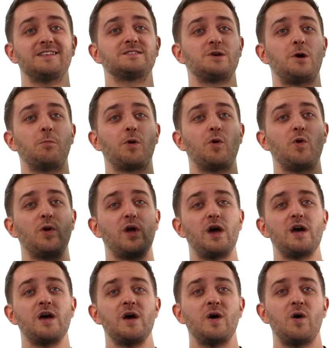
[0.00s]
in the top
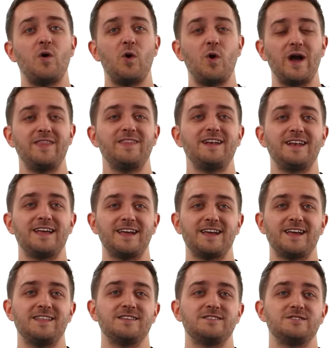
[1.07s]
corner or in the
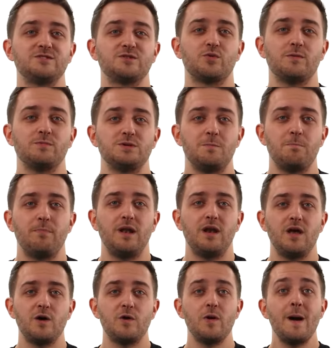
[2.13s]
link in the description
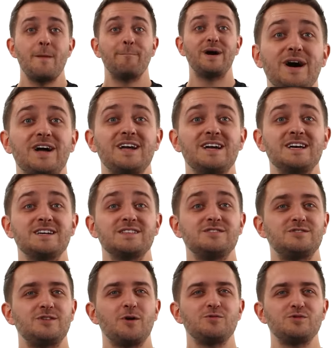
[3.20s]
below. But
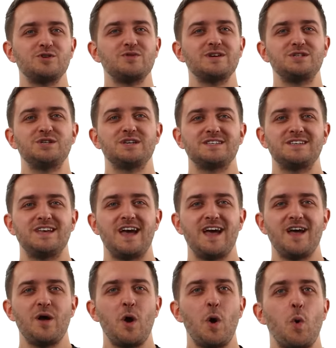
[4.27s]
don't do it just
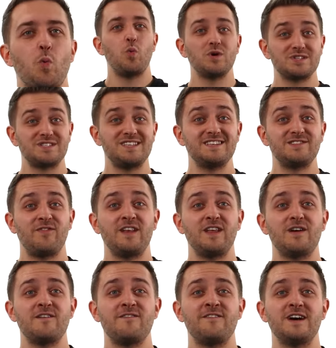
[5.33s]
yet. Watch this
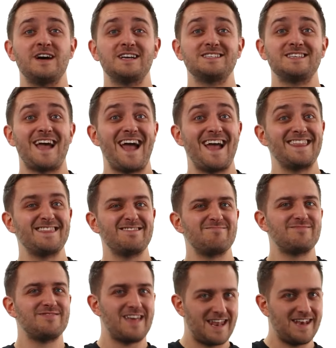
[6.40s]
video first
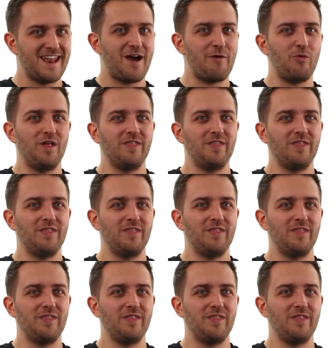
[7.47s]
and then that